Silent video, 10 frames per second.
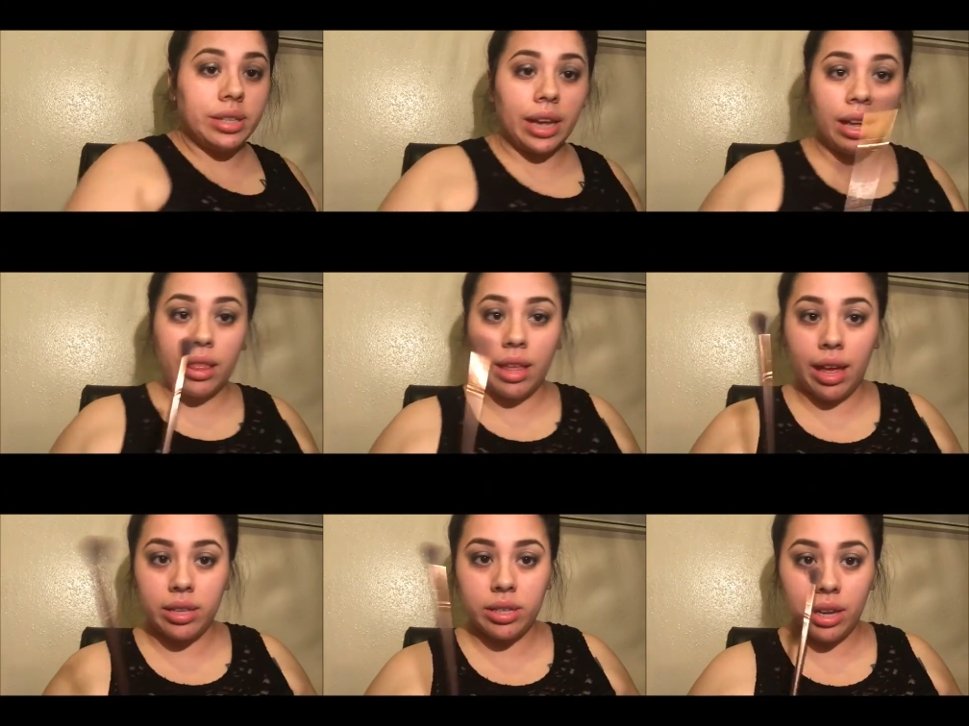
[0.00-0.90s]
Taking
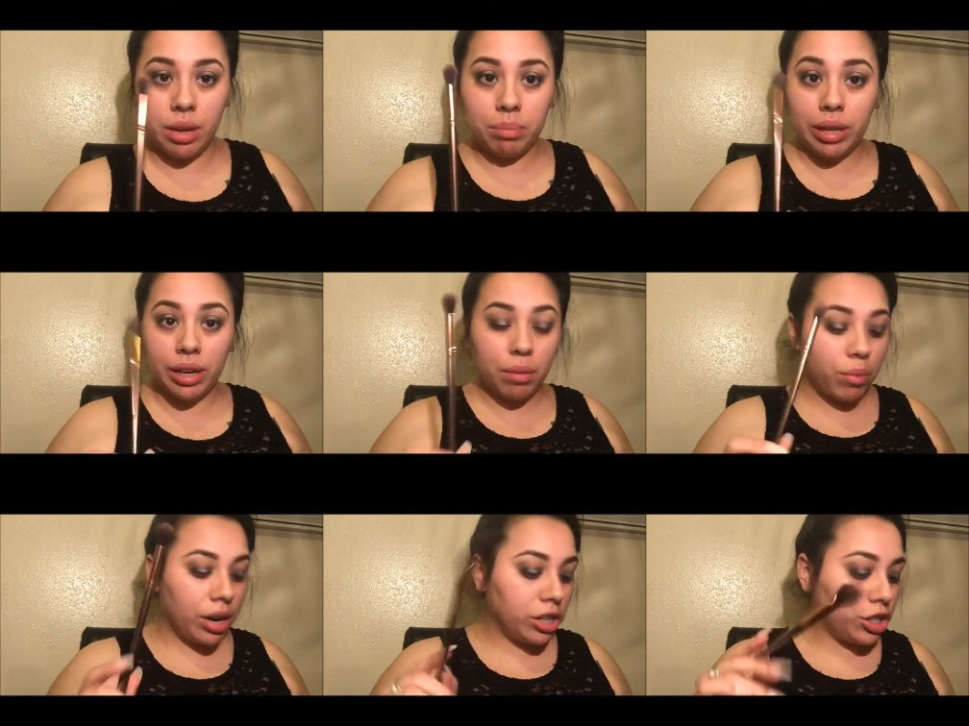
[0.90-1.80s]
that blending
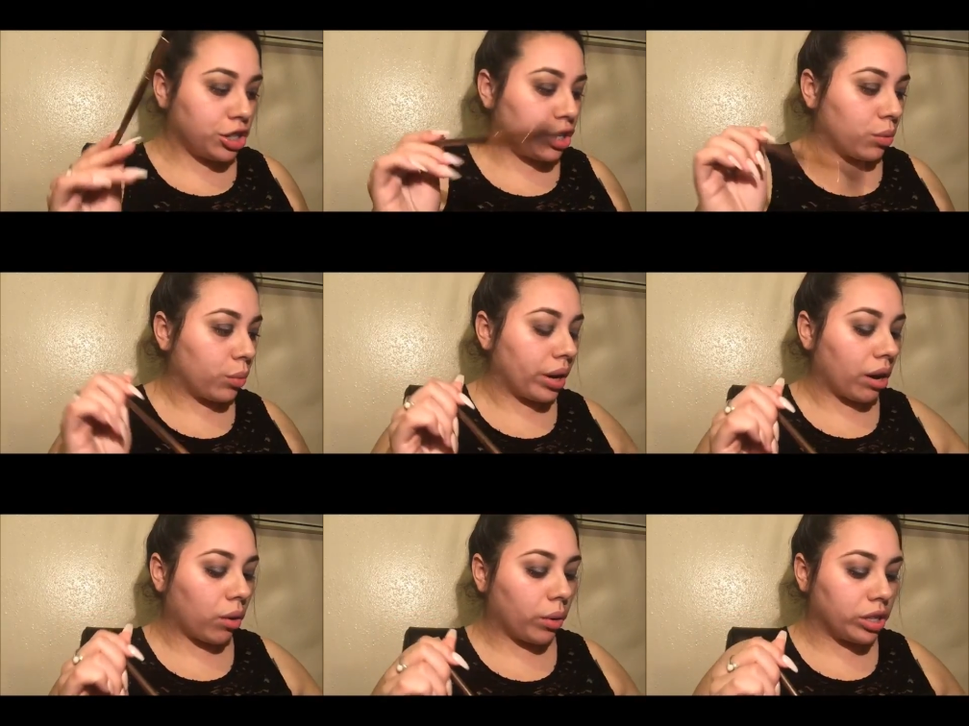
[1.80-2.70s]
brush, we
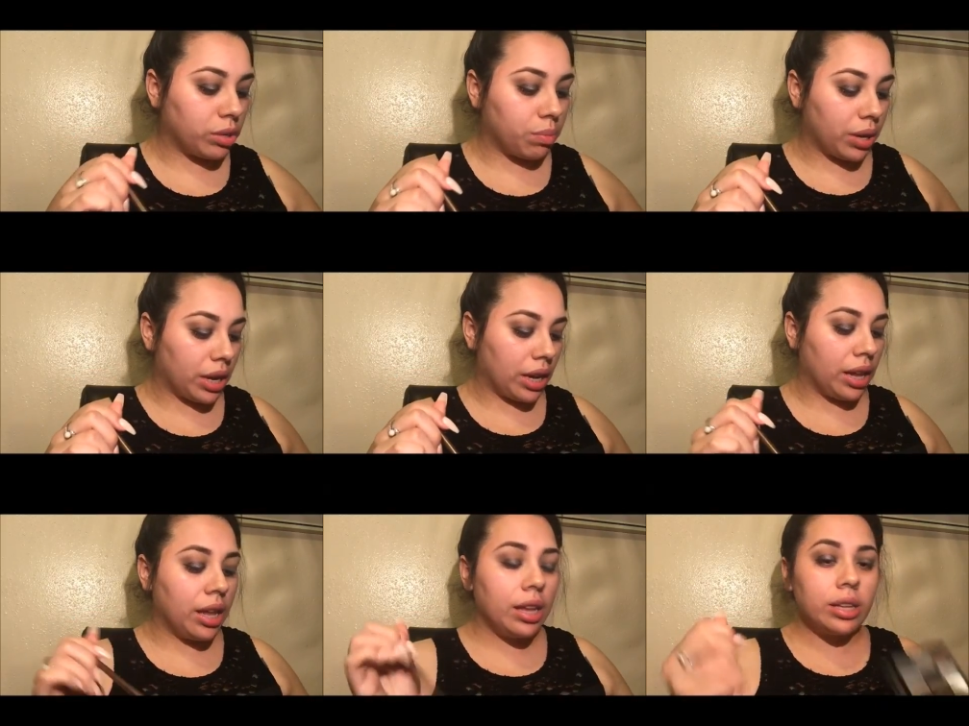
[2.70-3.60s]
are going to be
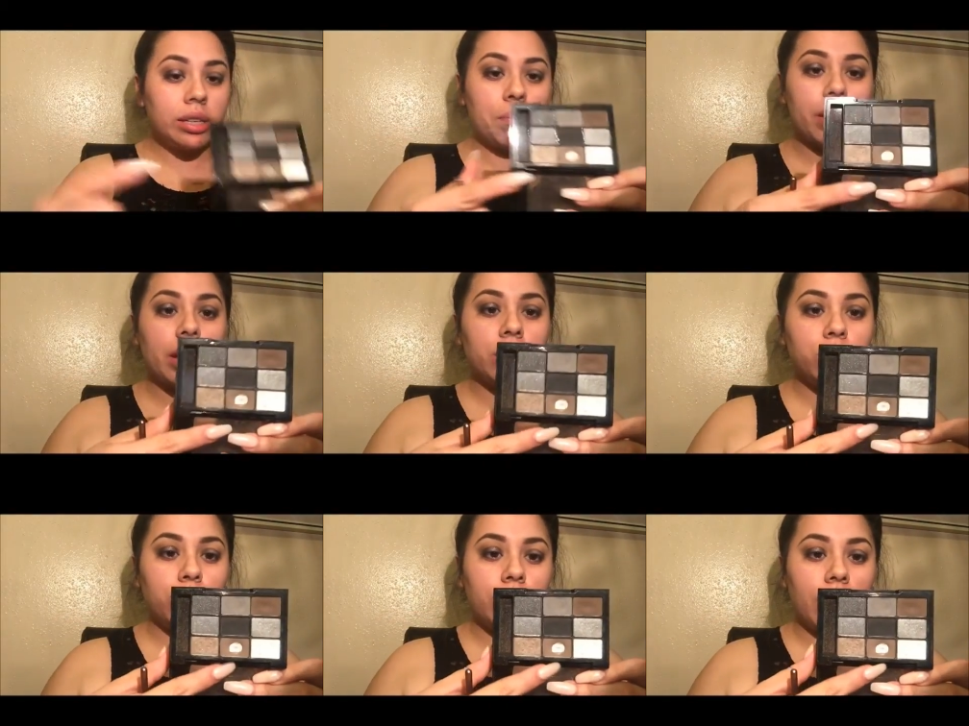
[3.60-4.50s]
dipping
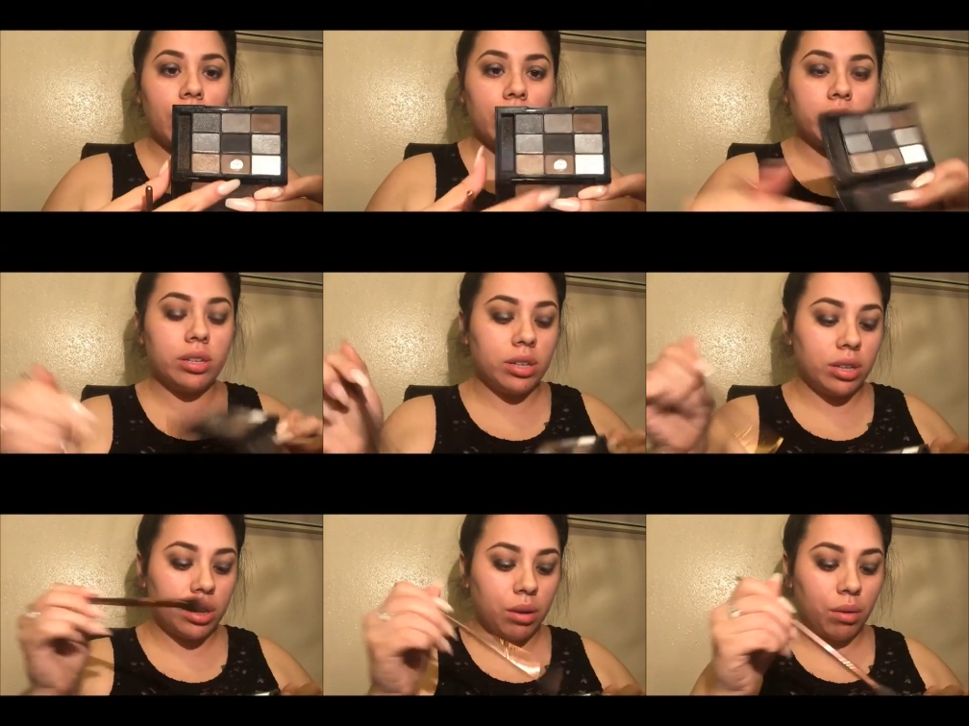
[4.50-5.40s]
into that
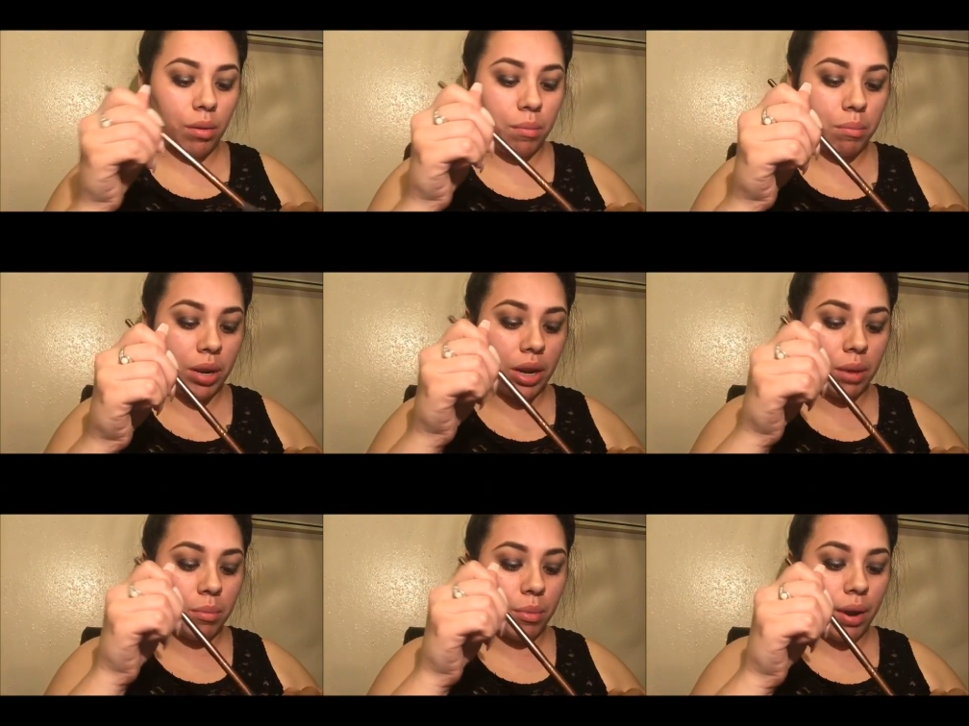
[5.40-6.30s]

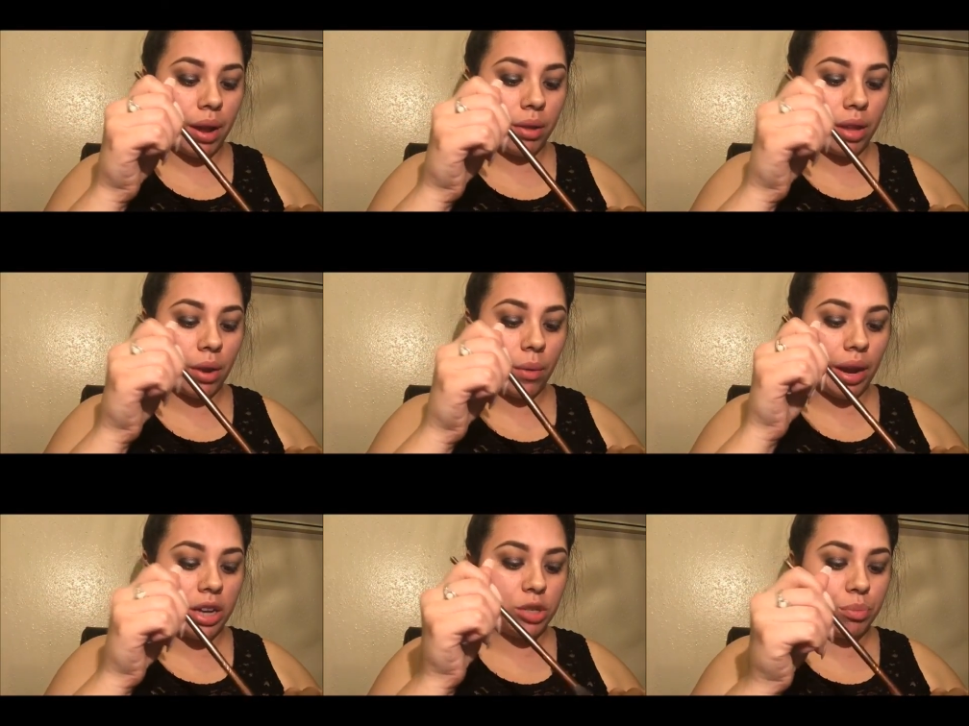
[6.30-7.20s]
medium brown, that
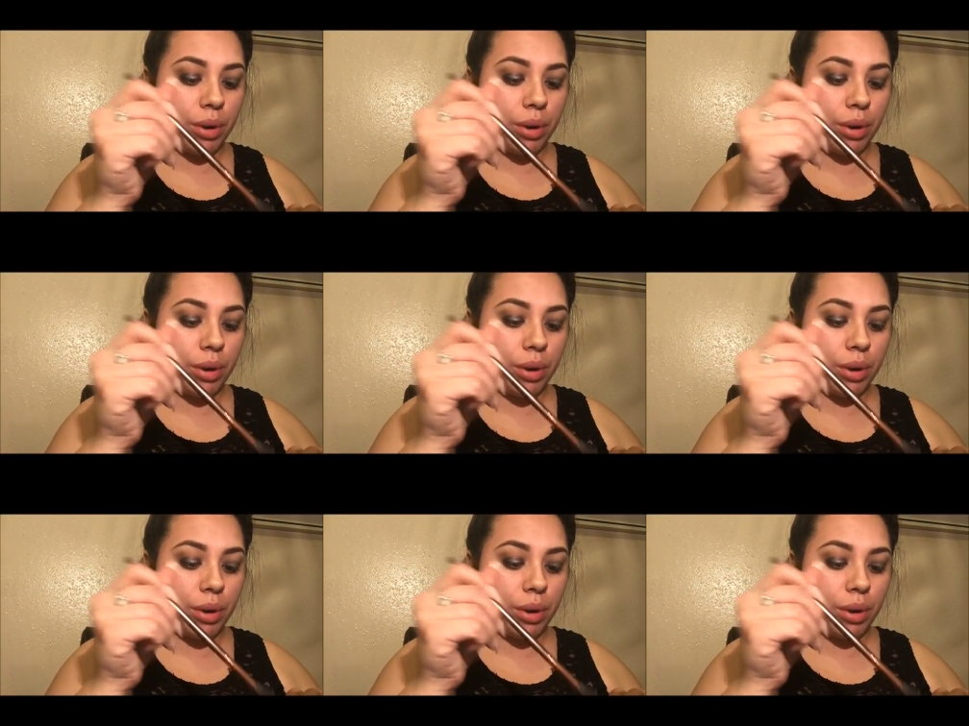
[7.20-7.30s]
grayish